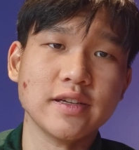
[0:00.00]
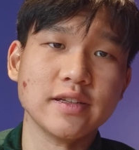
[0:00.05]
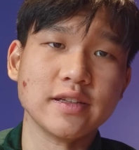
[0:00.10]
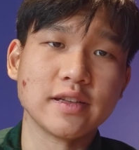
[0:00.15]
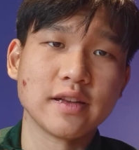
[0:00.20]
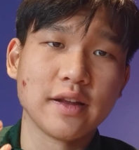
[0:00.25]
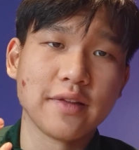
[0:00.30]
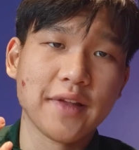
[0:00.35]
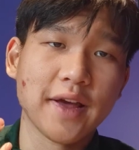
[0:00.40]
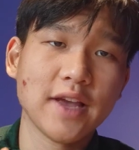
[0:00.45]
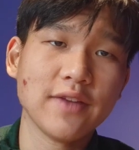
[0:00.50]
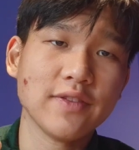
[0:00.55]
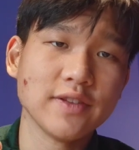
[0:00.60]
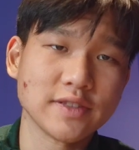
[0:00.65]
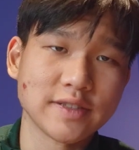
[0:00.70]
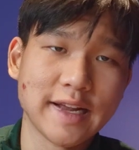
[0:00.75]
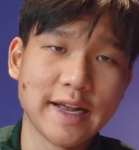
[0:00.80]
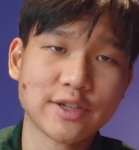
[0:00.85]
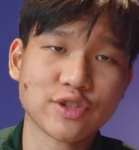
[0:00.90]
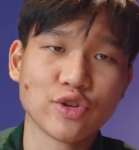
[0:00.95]
is life
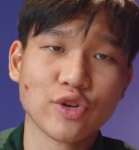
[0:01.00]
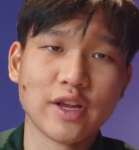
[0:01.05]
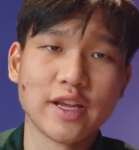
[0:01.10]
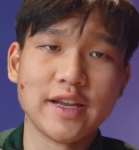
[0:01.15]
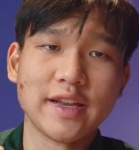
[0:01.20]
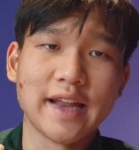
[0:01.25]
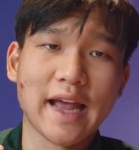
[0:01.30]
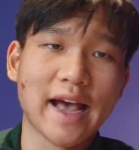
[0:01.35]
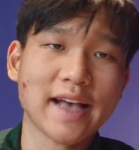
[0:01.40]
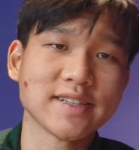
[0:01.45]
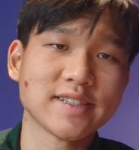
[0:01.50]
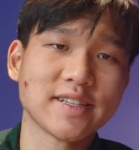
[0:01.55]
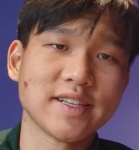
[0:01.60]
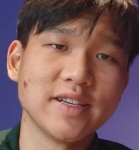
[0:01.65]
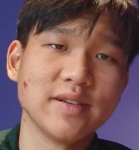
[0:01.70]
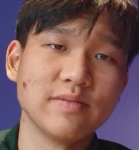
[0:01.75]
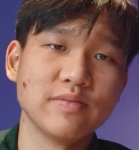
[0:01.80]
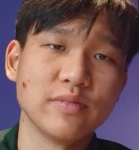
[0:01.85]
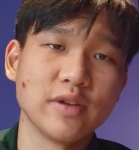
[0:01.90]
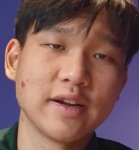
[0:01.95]
is naturally
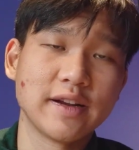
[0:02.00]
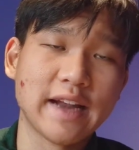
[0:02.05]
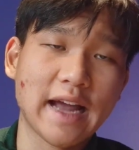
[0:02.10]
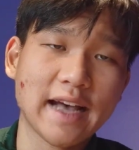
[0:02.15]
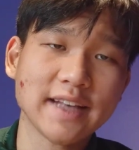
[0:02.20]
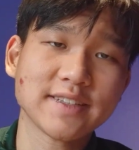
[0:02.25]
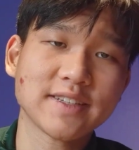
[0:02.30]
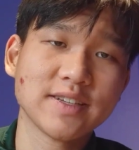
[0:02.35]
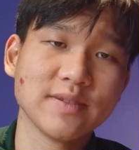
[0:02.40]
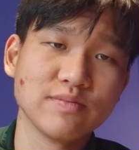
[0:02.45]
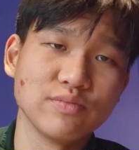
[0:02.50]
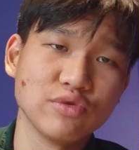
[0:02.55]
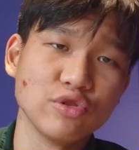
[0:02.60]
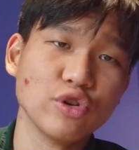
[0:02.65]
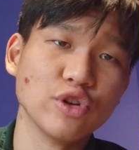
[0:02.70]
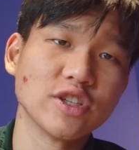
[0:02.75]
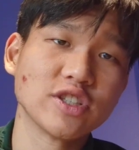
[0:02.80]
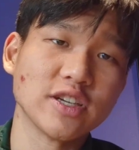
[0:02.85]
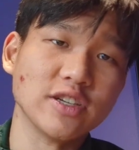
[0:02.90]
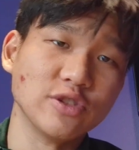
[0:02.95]
nasty,
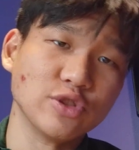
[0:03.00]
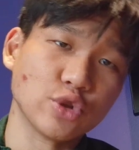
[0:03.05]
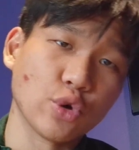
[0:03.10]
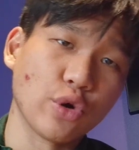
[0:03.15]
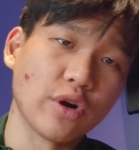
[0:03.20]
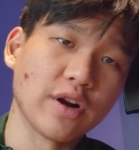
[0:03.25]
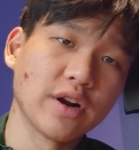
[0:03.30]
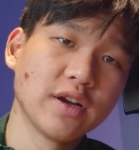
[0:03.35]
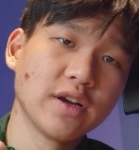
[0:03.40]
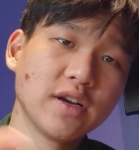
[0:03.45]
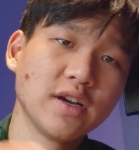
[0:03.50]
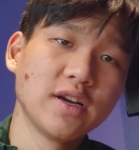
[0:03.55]
brutish, and short.